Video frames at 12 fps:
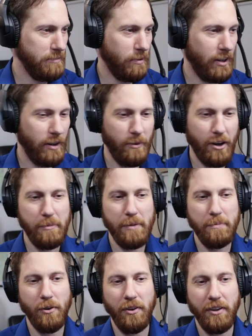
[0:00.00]
probably what I'll be
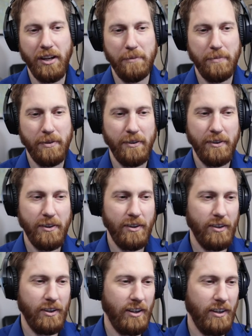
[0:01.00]
pulling up
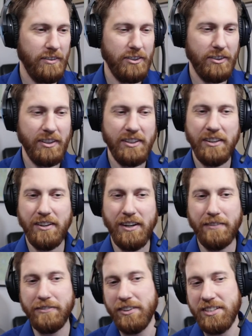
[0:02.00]
uh, during dinner
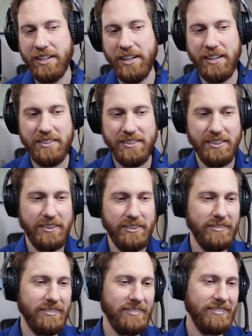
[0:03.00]
after this cast. So
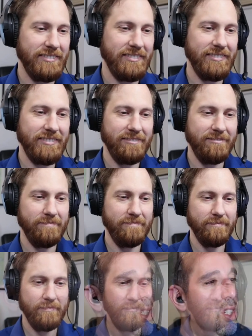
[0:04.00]
De- Derek
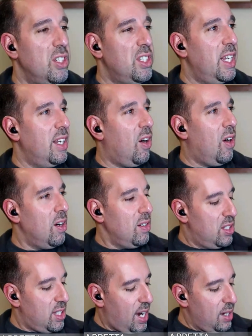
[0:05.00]
Moore just said
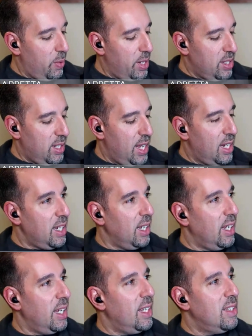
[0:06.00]
hard sideways
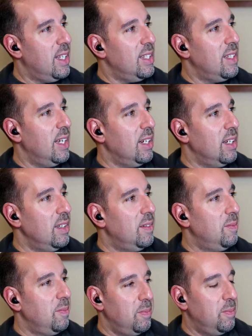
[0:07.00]
landing. I guess that's not good.
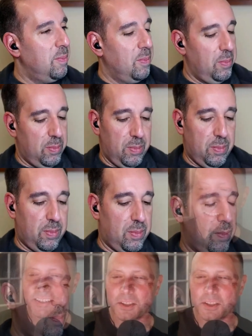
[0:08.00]
Yeah, yeah ended